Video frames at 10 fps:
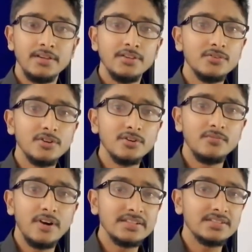YouTube,
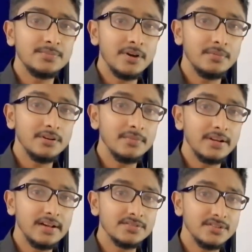what is the problem it
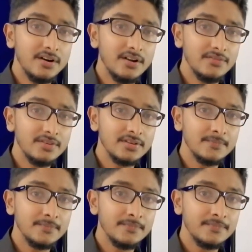has solved?
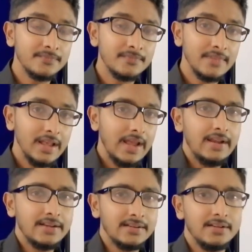
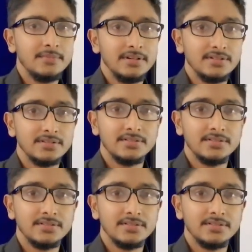Entertainment.